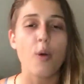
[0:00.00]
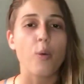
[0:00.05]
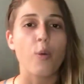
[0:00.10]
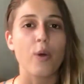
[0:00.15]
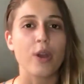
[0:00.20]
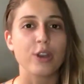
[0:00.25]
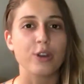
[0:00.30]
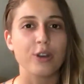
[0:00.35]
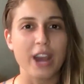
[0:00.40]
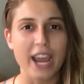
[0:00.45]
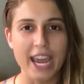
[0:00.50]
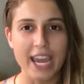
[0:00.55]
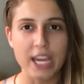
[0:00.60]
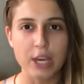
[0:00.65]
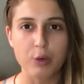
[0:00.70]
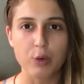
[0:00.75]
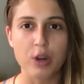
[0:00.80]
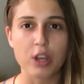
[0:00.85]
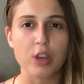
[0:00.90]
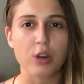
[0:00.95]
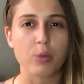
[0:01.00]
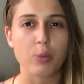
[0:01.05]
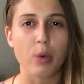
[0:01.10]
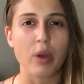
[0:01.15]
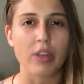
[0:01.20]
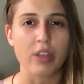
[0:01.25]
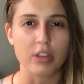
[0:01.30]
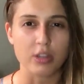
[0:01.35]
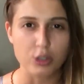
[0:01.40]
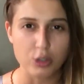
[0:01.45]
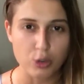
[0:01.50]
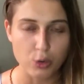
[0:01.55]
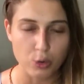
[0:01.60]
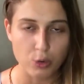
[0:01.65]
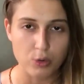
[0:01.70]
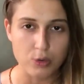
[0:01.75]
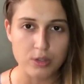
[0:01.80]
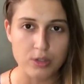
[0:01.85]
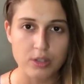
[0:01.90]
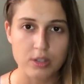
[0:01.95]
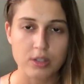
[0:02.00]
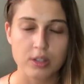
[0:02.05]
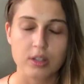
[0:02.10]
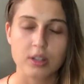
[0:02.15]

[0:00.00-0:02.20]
when you're angry your breath is short,